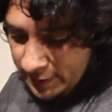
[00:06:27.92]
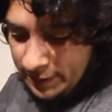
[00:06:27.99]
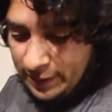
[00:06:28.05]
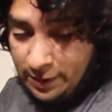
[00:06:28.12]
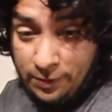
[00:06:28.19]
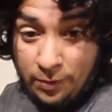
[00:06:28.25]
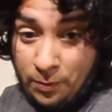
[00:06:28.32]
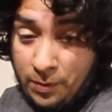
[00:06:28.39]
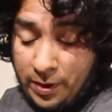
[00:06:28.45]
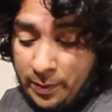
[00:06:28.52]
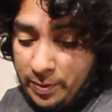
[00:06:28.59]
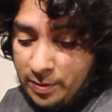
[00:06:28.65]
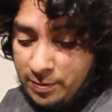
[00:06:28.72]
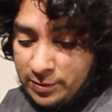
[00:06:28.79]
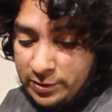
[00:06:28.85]
I don't know why
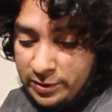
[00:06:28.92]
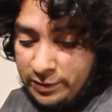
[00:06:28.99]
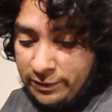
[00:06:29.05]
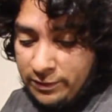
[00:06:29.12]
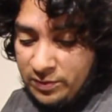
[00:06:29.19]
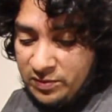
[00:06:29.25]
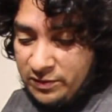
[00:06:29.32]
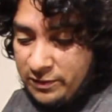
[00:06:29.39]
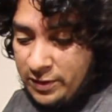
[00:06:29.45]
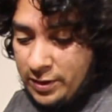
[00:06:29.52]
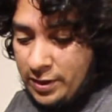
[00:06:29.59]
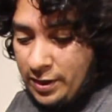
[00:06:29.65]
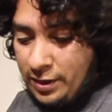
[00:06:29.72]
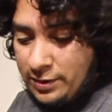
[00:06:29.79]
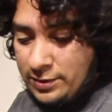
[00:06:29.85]
people still film in
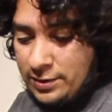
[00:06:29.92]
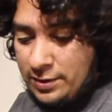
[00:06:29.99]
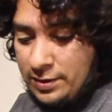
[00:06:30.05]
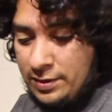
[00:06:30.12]
VX.